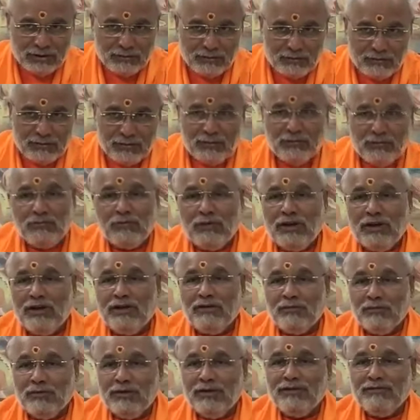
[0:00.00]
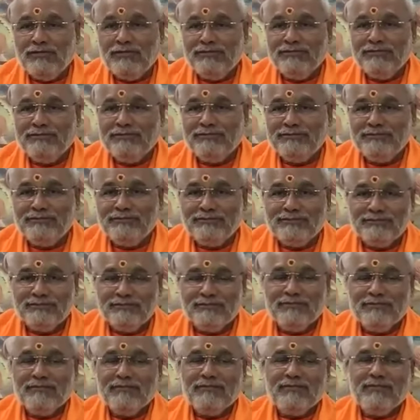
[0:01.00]
come to meet me.
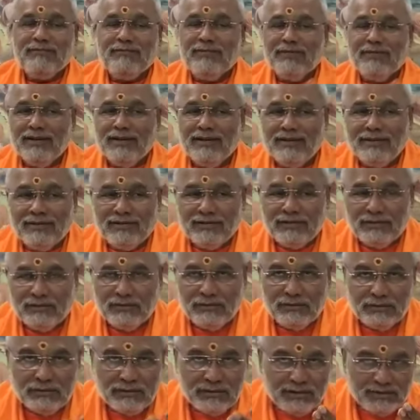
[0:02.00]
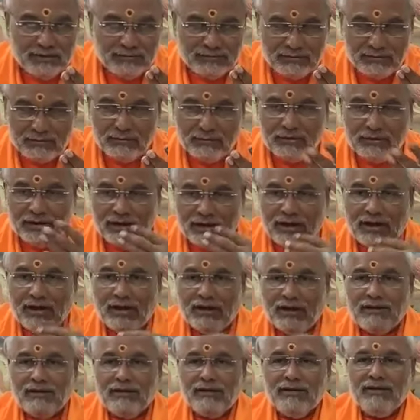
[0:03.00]
So they, from the
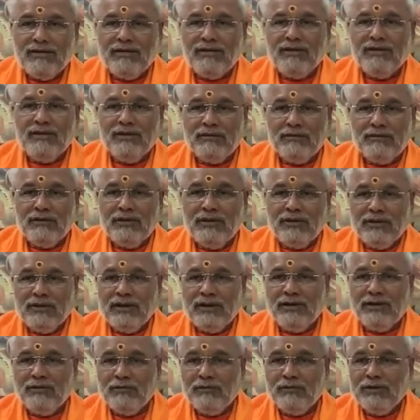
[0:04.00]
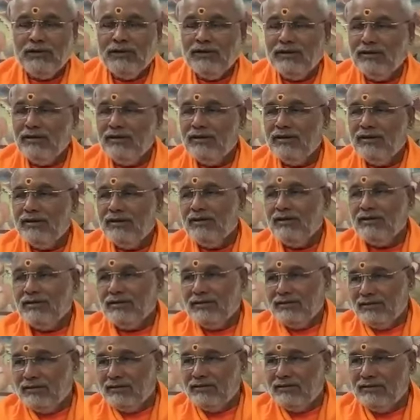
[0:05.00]
gate, they will tell me.
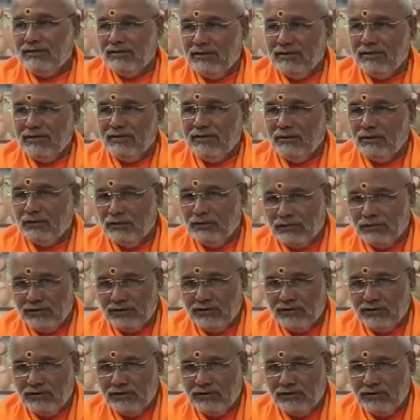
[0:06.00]
Those